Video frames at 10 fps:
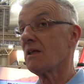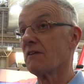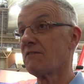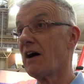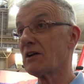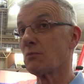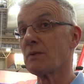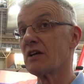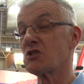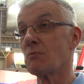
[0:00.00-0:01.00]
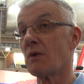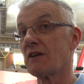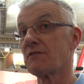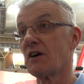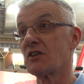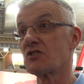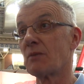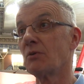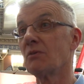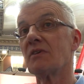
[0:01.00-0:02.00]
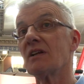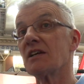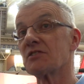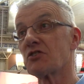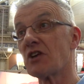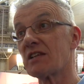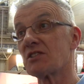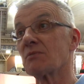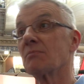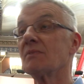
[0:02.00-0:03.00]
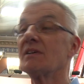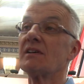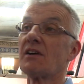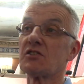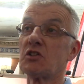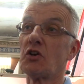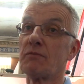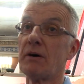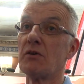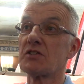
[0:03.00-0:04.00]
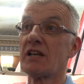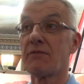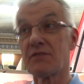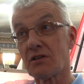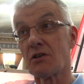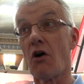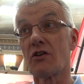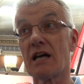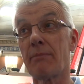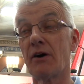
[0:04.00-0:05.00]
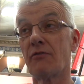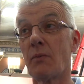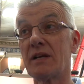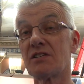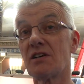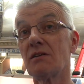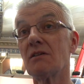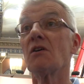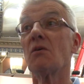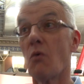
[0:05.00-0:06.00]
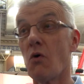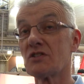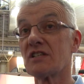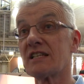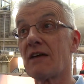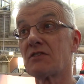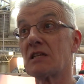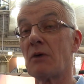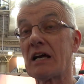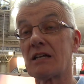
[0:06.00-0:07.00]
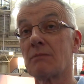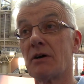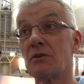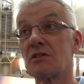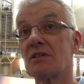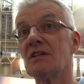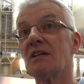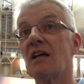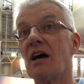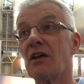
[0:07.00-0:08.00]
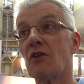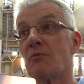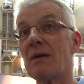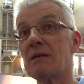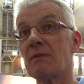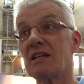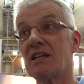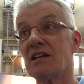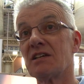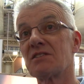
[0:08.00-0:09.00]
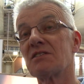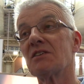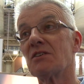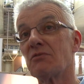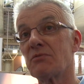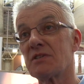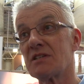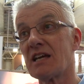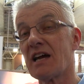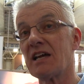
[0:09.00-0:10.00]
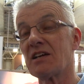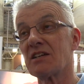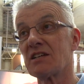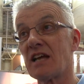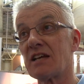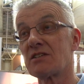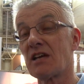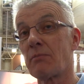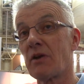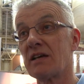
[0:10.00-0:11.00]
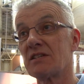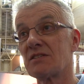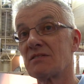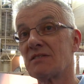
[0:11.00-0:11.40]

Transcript: The final place you might find trouble is the transom, because a lot of boats are left cocked up over winter, water's left in the back of the boat, and over many, many years, decay can take place.